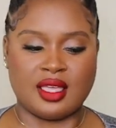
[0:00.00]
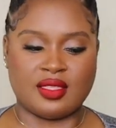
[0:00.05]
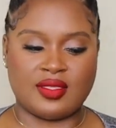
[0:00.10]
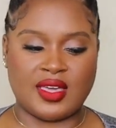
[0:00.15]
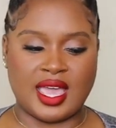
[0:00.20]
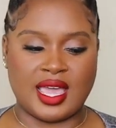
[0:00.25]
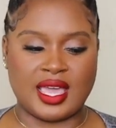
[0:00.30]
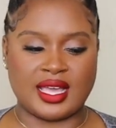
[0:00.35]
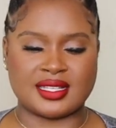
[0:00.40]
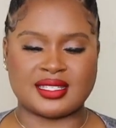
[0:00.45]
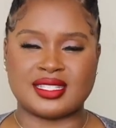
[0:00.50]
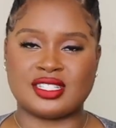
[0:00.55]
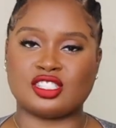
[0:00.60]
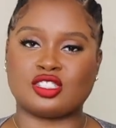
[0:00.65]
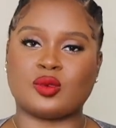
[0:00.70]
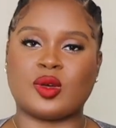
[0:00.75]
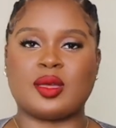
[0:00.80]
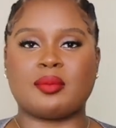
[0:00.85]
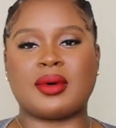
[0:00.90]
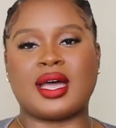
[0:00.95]
They
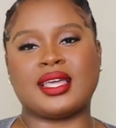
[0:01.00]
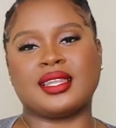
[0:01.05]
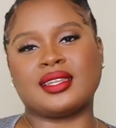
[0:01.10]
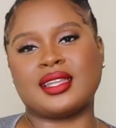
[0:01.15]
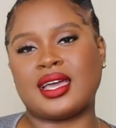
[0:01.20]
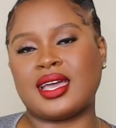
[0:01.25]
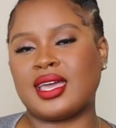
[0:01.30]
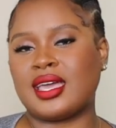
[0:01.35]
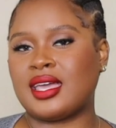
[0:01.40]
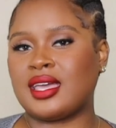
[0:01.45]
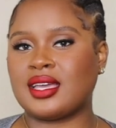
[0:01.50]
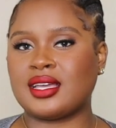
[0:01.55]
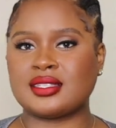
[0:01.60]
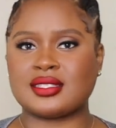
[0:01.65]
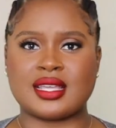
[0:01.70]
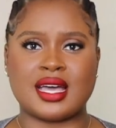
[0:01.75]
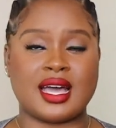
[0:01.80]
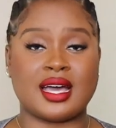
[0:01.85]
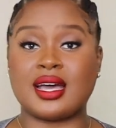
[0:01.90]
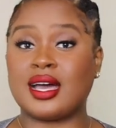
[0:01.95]
accentuate my
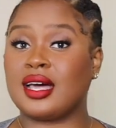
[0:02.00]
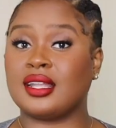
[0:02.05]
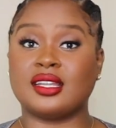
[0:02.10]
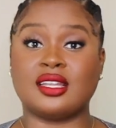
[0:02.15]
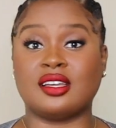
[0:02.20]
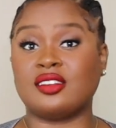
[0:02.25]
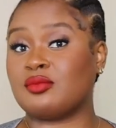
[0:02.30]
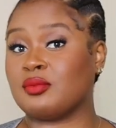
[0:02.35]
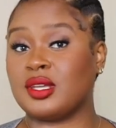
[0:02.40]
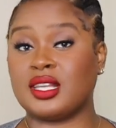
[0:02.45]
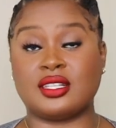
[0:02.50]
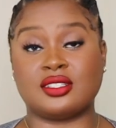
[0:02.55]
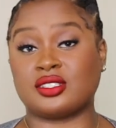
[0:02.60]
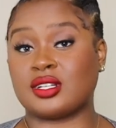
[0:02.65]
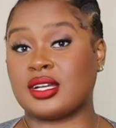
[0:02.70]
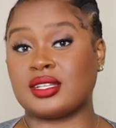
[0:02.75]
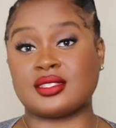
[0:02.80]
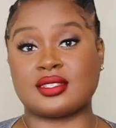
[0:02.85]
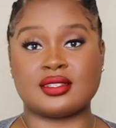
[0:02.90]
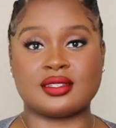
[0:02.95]
legs. I love midi
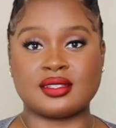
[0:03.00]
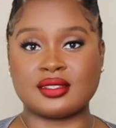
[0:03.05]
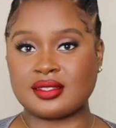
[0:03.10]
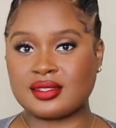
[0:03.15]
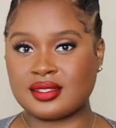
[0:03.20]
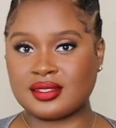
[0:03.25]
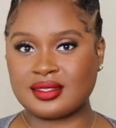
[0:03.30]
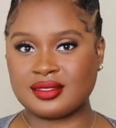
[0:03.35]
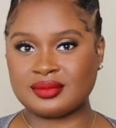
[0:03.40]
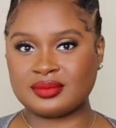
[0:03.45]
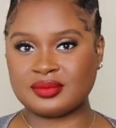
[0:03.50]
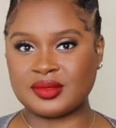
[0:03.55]
dresses.